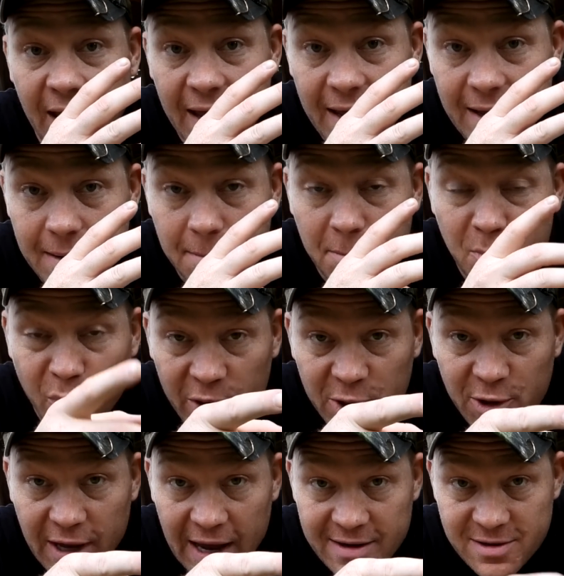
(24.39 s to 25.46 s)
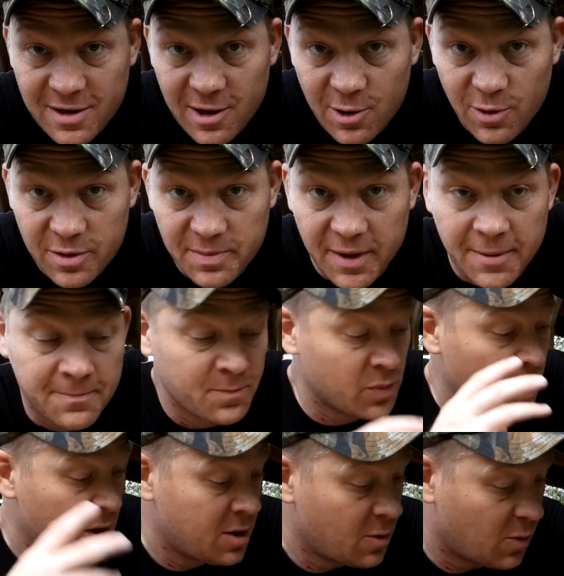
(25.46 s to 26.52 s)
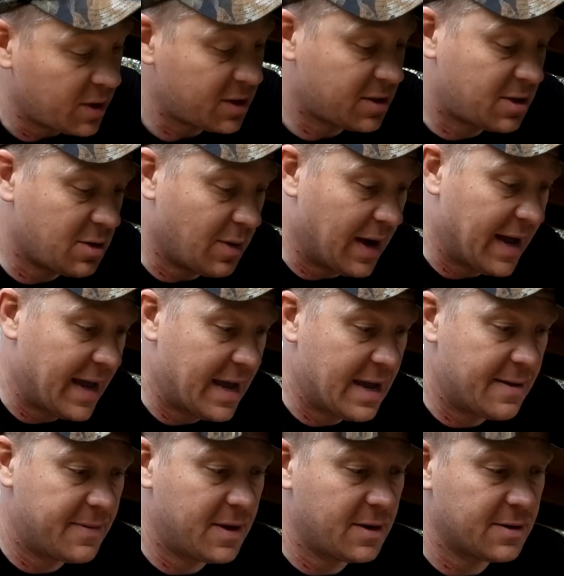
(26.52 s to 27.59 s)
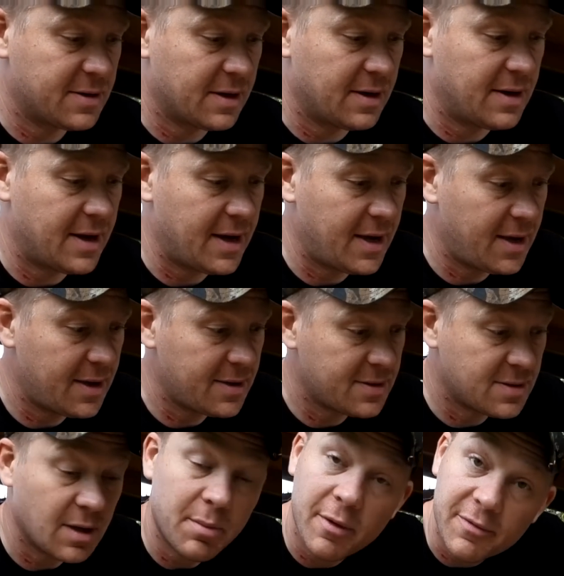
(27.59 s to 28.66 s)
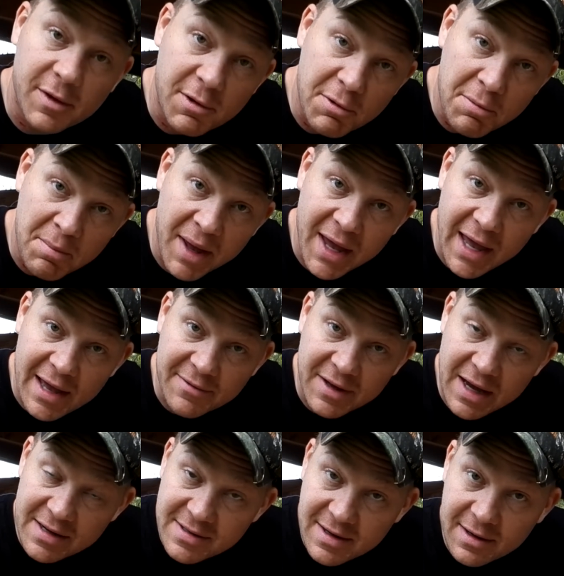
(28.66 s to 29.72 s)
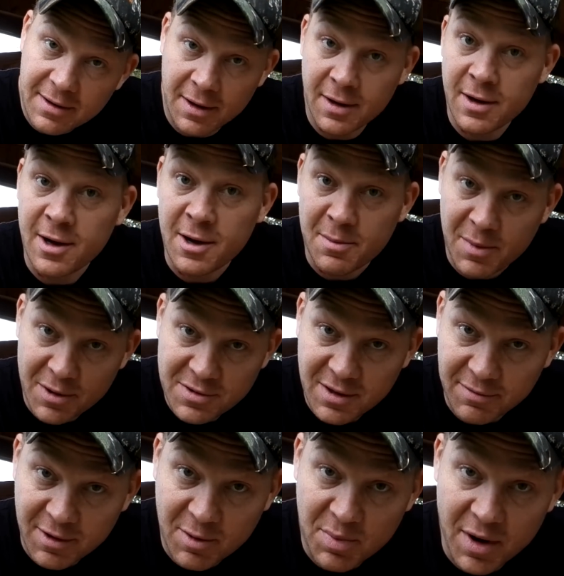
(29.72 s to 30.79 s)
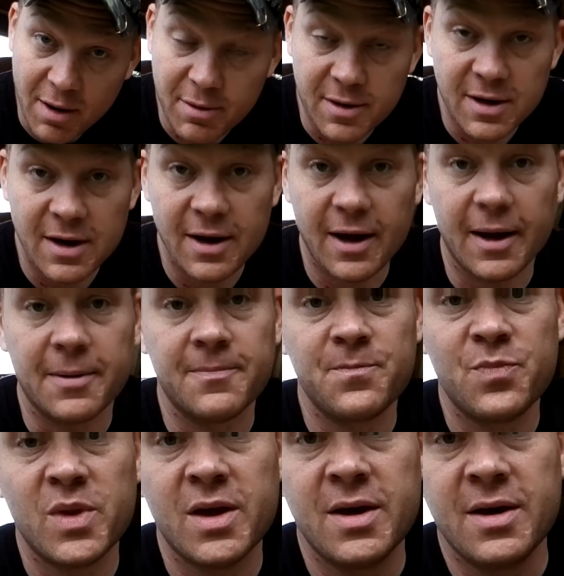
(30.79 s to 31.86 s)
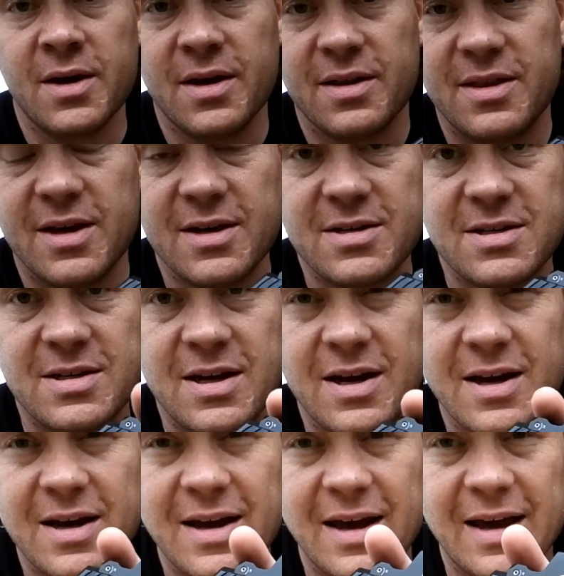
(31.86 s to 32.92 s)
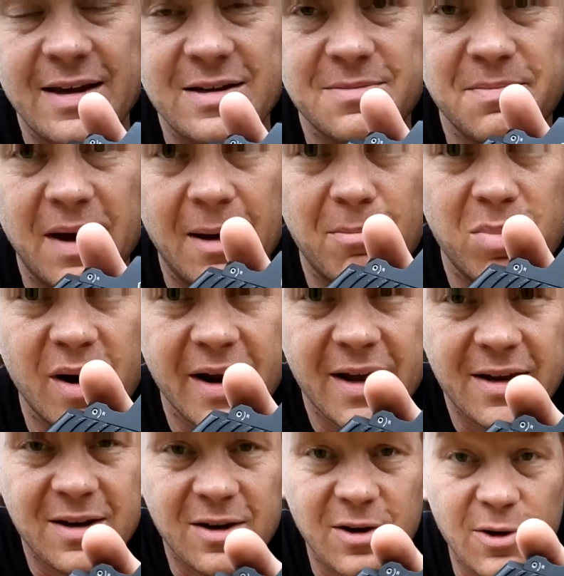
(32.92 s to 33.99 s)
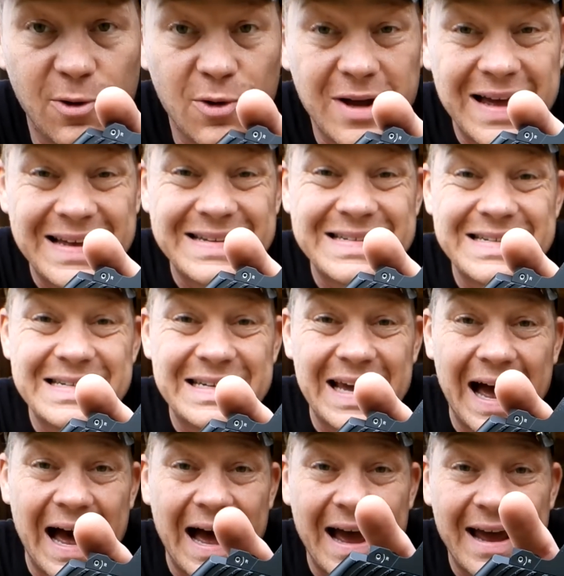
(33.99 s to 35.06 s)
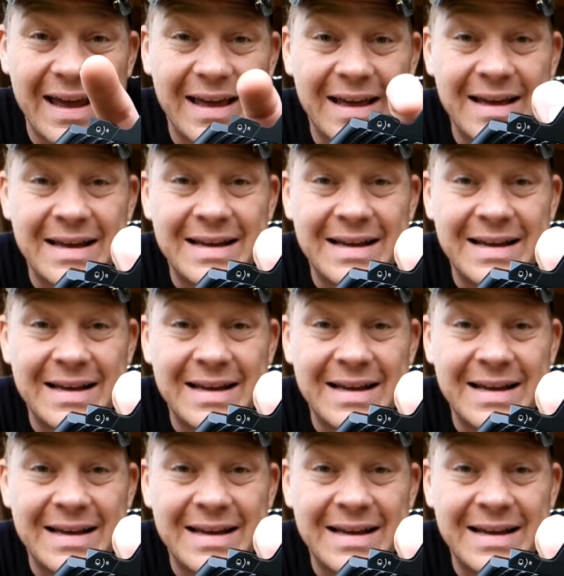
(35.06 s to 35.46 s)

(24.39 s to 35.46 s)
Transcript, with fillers: and bring you guys along with me. What do I have here today? Some of you may have guessed it, most of you probably did not. This is my brand new SCCY